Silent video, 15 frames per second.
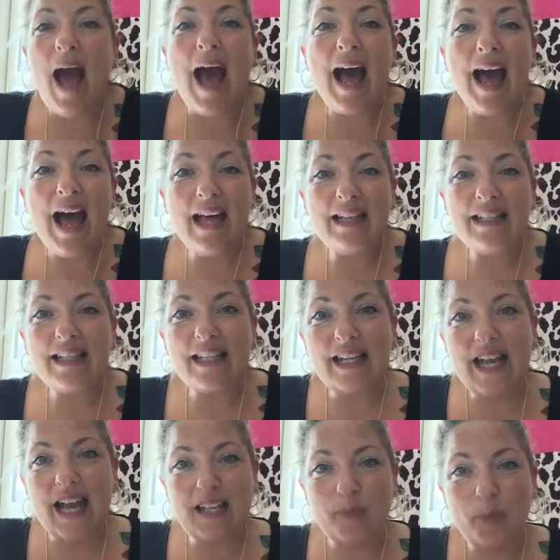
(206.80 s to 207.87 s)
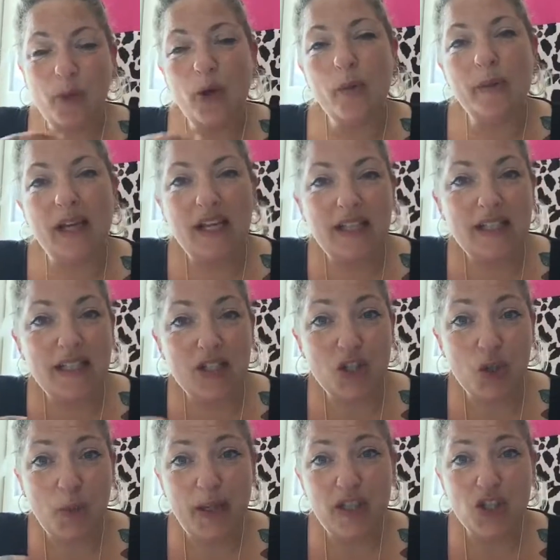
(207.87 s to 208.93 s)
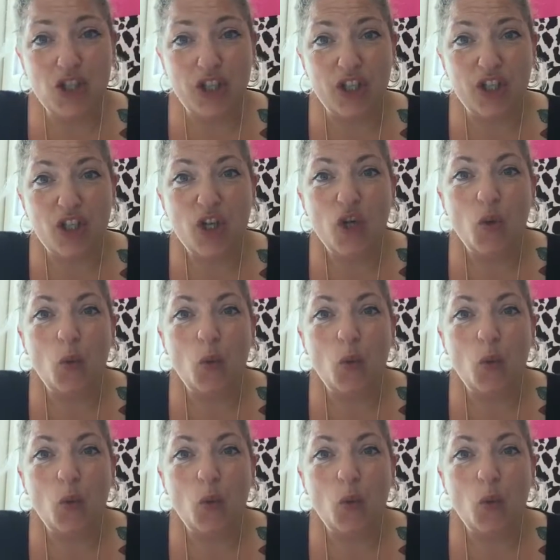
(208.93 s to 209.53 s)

And it has put me in a situation